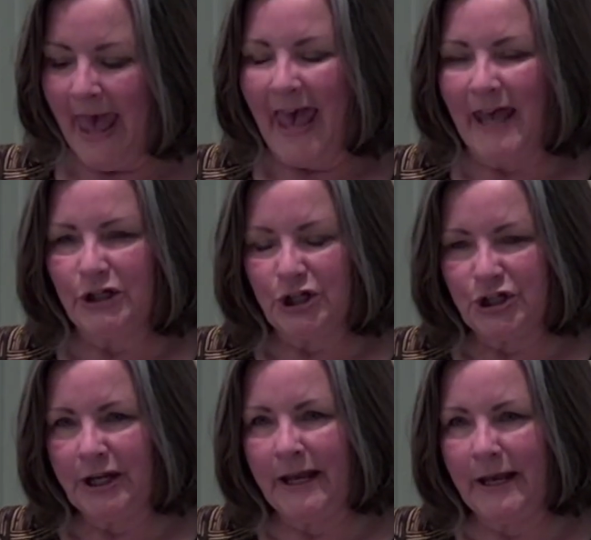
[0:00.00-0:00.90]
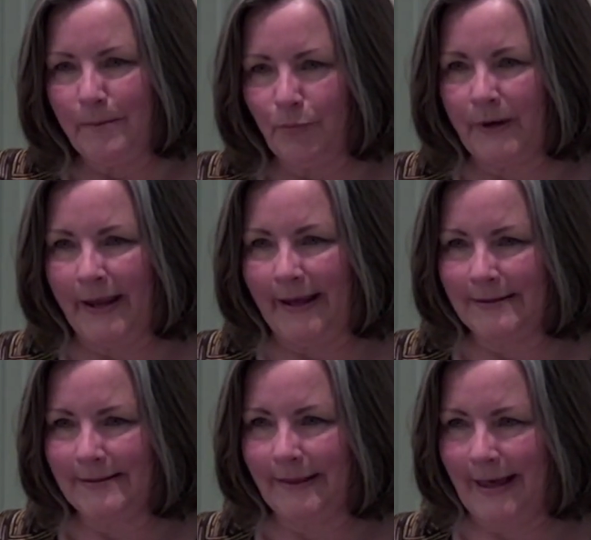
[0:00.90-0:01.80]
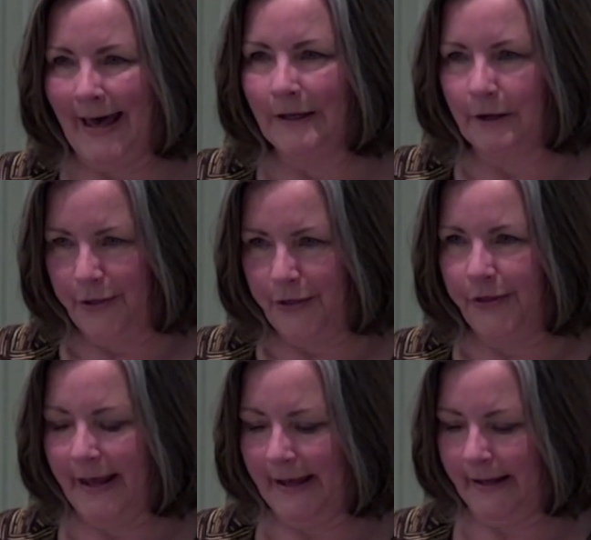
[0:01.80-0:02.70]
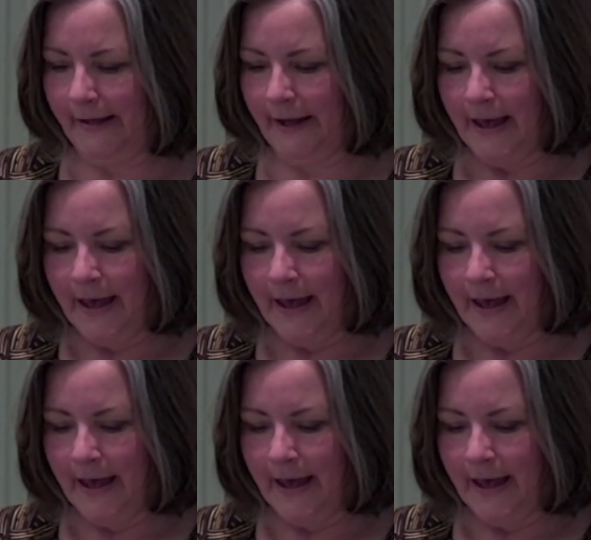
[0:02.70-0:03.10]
and she brings that thing